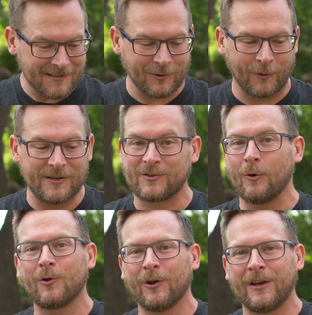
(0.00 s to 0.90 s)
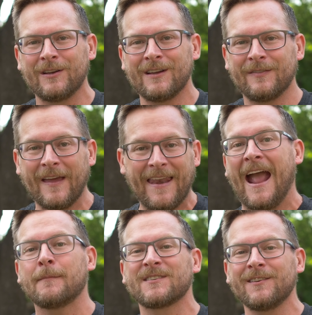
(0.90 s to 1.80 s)
a story so good that
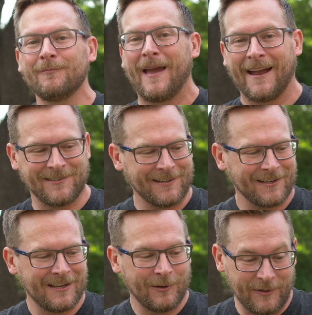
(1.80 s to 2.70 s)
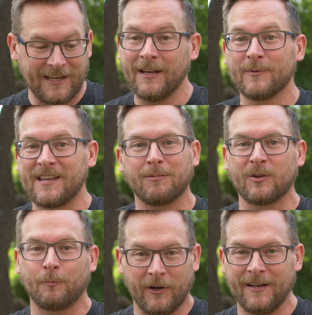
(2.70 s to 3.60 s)
absent of magic, Houdini was able
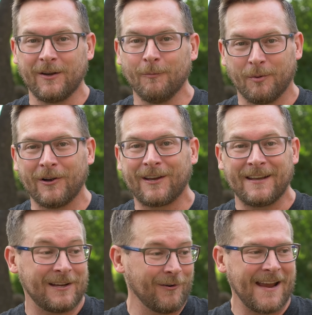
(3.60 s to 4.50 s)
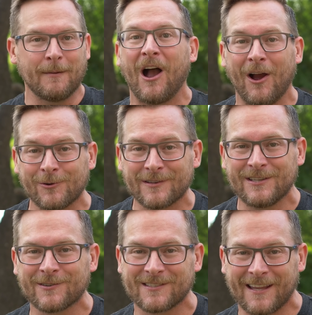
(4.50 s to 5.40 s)
to put it in a book, and here I am a
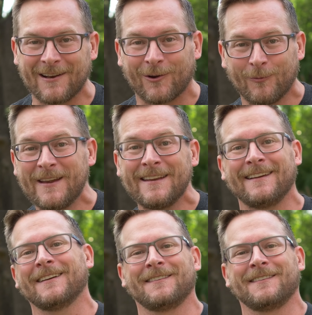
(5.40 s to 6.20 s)
hundred years later reading